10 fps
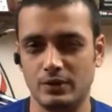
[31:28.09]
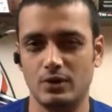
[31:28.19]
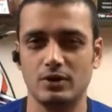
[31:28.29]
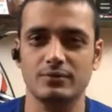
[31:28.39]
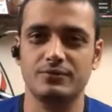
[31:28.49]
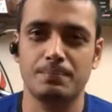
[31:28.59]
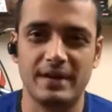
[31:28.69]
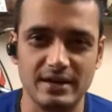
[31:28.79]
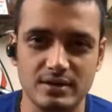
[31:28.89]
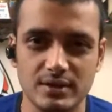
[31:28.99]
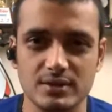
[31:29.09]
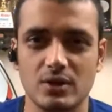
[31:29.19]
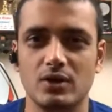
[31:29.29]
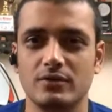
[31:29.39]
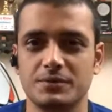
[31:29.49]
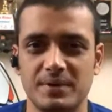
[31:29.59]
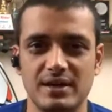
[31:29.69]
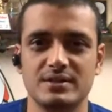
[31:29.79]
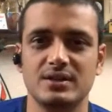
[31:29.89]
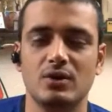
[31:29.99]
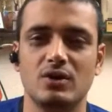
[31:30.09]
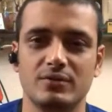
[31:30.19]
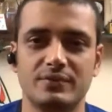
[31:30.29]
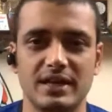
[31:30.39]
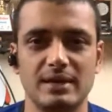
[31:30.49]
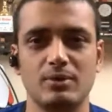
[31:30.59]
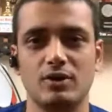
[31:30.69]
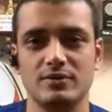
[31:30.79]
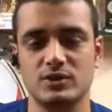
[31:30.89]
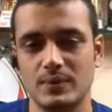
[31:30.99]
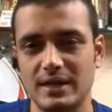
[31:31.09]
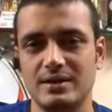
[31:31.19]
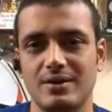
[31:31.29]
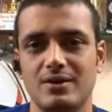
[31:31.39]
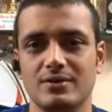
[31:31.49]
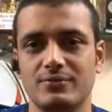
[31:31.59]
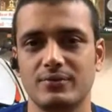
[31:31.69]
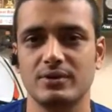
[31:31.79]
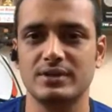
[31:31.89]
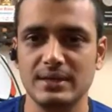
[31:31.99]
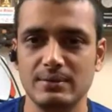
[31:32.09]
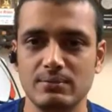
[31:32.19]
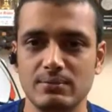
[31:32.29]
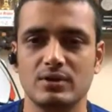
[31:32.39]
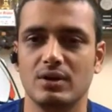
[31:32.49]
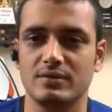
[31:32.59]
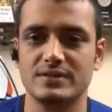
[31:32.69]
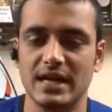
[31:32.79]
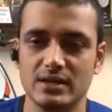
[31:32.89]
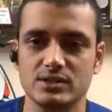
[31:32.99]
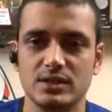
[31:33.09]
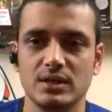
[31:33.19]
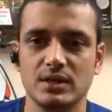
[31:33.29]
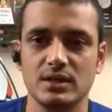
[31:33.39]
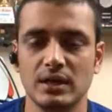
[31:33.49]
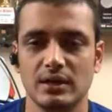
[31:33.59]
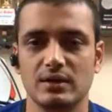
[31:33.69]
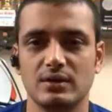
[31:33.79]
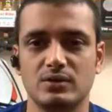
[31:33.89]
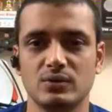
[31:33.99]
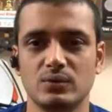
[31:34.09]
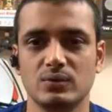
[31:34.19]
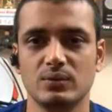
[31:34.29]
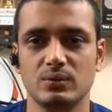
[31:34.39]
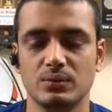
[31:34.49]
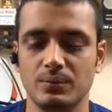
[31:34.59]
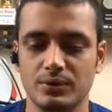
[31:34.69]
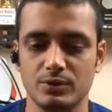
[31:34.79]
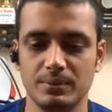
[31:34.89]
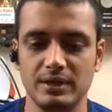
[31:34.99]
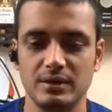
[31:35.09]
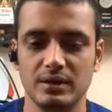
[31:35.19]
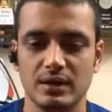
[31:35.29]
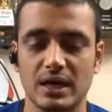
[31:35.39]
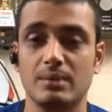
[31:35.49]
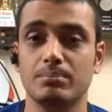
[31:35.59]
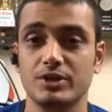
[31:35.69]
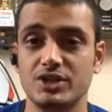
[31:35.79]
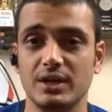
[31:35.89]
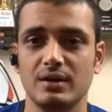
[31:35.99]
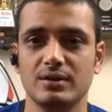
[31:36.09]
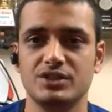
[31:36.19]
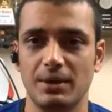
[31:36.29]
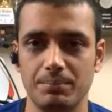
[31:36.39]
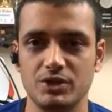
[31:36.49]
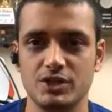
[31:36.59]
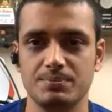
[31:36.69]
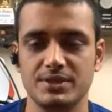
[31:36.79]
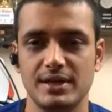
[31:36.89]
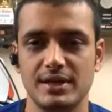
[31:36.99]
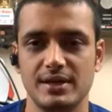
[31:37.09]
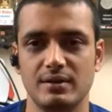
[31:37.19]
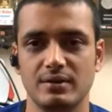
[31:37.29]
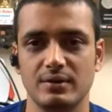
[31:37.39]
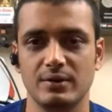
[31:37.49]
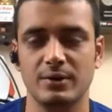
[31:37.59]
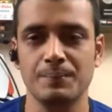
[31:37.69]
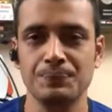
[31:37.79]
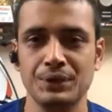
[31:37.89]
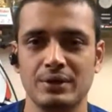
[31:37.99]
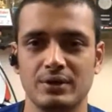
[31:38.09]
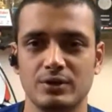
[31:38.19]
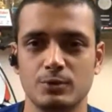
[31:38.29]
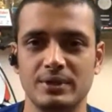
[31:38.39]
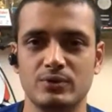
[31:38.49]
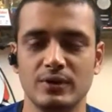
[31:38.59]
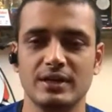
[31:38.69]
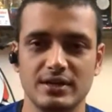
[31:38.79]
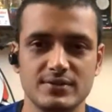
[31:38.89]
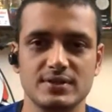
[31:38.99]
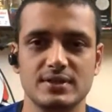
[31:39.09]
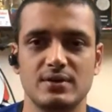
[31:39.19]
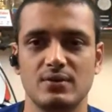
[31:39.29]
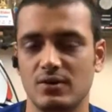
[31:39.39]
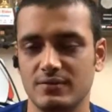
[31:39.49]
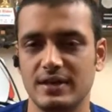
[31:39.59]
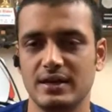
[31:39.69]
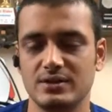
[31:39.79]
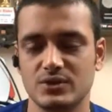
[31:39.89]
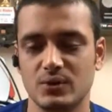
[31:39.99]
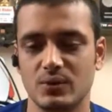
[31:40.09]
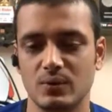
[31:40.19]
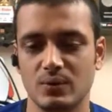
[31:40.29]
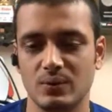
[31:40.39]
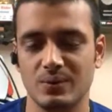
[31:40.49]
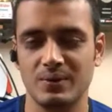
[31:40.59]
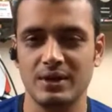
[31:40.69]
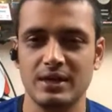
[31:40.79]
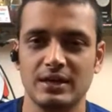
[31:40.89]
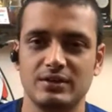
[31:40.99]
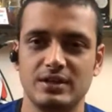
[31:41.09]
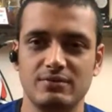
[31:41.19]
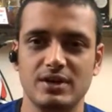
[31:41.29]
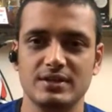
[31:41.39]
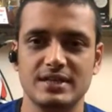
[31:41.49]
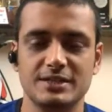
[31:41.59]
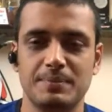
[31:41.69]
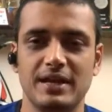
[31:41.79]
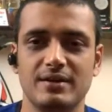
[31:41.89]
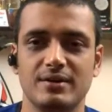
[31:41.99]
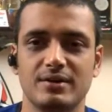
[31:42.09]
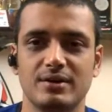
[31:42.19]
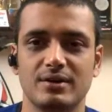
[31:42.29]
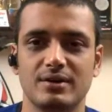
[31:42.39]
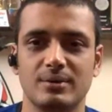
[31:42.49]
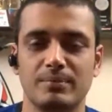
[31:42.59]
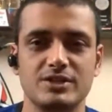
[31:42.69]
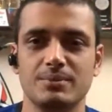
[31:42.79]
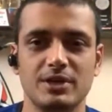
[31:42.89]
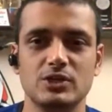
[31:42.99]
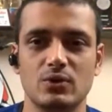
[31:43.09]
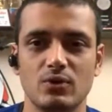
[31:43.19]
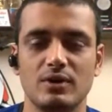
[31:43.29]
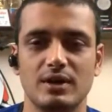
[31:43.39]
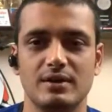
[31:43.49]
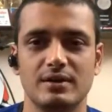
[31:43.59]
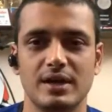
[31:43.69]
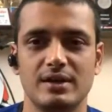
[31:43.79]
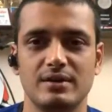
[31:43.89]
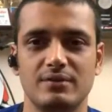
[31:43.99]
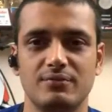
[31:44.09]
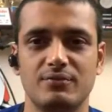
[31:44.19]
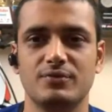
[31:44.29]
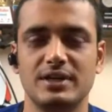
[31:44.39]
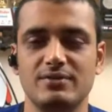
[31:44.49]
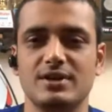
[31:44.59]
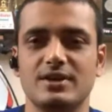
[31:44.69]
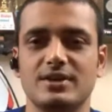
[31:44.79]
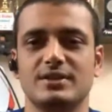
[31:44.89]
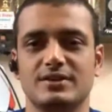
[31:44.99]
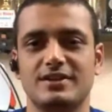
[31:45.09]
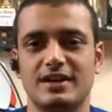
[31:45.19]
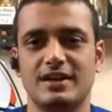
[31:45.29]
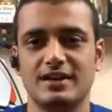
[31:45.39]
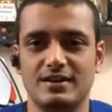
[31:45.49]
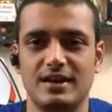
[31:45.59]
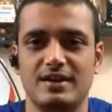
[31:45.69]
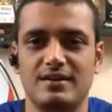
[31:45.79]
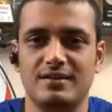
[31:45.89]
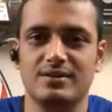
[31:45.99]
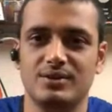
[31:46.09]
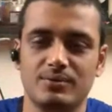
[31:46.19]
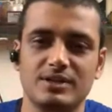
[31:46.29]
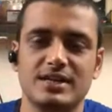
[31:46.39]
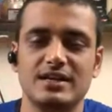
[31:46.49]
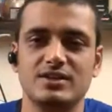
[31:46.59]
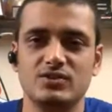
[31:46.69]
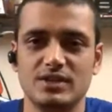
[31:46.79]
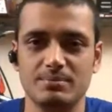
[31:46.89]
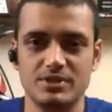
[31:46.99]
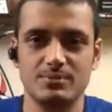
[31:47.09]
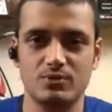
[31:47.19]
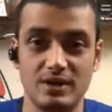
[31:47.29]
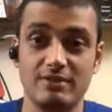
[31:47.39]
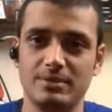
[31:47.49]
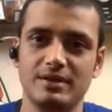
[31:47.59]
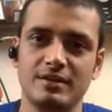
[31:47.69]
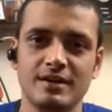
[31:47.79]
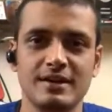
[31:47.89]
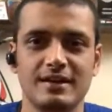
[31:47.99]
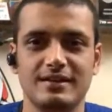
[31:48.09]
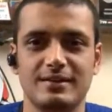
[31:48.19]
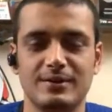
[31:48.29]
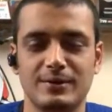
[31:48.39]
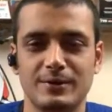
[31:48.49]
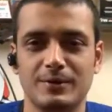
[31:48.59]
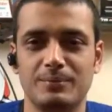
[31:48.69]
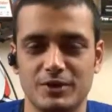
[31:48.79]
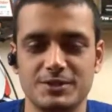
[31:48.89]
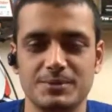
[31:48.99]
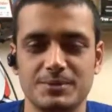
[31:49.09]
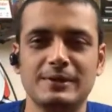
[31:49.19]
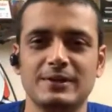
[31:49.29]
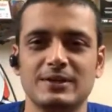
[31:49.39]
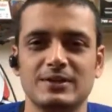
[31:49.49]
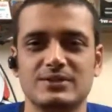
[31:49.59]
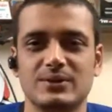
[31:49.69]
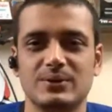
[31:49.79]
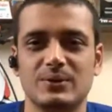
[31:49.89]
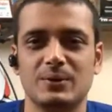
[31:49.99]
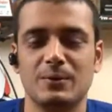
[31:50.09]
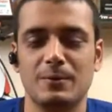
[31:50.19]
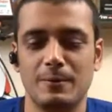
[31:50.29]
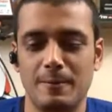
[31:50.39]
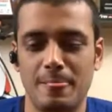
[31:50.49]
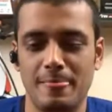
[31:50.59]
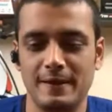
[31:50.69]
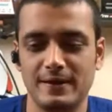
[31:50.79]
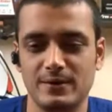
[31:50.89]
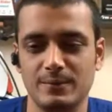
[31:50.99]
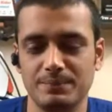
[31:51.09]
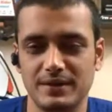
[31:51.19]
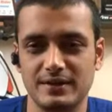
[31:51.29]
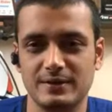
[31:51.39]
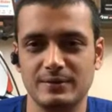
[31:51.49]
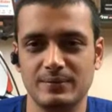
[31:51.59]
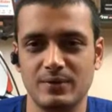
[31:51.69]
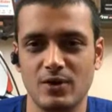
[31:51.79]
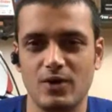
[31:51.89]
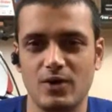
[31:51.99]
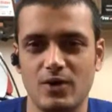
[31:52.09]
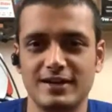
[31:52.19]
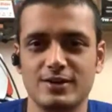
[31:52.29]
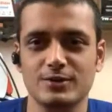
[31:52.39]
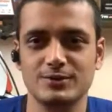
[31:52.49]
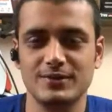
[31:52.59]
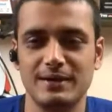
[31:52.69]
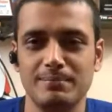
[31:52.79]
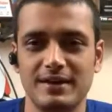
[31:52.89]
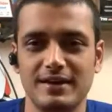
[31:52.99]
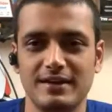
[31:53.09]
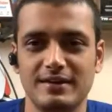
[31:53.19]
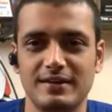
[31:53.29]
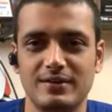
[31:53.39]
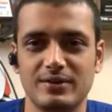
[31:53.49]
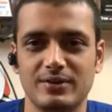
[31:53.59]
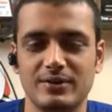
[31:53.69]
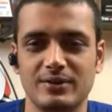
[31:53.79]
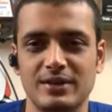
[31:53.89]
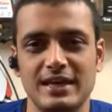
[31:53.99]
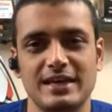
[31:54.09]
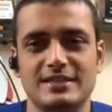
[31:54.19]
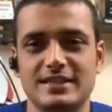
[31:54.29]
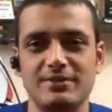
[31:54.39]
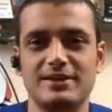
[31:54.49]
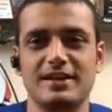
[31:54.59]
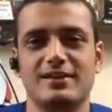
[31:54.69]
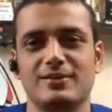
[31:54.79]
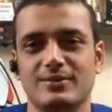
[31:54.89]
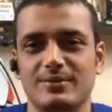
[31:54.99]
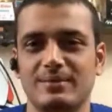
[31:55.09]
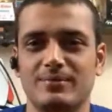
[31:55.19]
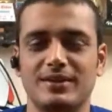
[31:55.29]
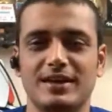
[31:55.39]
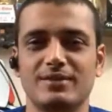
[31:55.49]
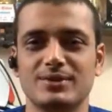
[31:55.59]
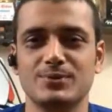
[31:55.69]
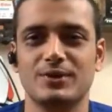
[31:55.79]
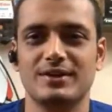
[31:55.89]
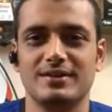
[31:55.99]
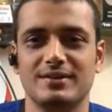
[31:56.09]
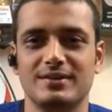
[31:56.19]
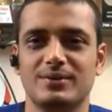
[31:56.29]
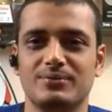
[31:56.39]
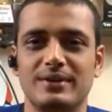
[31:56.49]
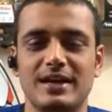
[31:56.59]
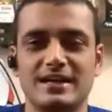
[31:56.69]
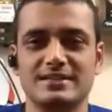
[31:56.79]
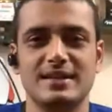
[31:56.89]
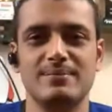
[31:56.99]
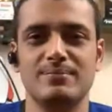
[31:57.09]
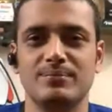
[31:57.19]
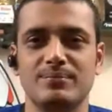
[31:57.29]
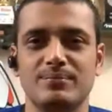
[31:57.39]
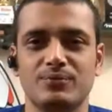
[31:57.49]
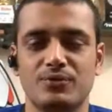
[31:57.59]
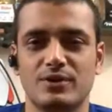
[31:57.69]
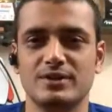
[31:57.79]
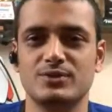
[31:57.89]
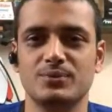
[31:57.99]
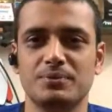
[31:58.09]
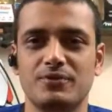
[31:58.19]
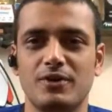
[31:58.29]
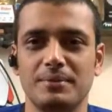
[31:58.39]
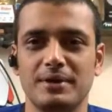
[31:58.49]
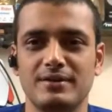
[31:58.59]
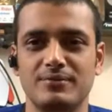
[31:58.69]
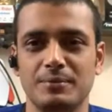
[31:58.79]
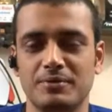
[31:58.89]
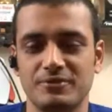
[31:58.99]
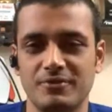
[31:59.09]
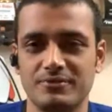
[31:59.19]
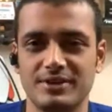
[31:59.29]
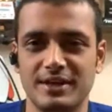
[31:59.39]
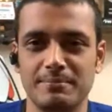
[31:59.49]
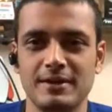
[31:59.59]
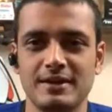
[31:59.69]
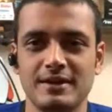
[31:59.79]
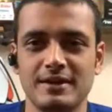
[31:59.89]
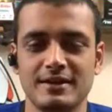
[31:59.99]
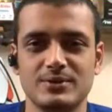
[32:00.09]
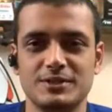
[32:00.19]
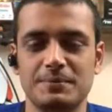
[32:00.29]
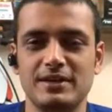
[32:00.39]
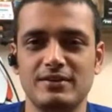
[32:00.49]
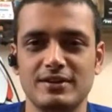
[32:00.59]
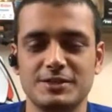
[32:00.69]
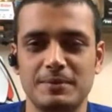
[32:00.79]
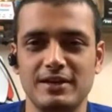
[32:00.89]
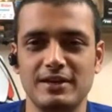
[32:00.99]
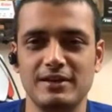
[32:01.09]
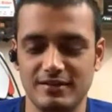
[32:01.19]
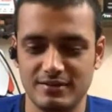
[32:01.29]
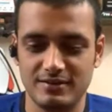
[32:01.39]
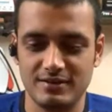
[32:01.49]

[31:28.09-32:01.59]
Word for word: lot of practice, lot of spares, and lot of time, lot of sweat, lot of teamwork, lot of strategy to to be accomplishing championships and to be doing races and all of that. So TVS has played a major, major role. Uh, and if not for TVS, uh, Dakar and uh, the World Rally Championship wouldn't have been possible. So you know, uh, all the credit goes to them, and uh, it's a give and take. You know, they they give us what uh, we ask them for us to perform, and we perform for them. So it's been it's been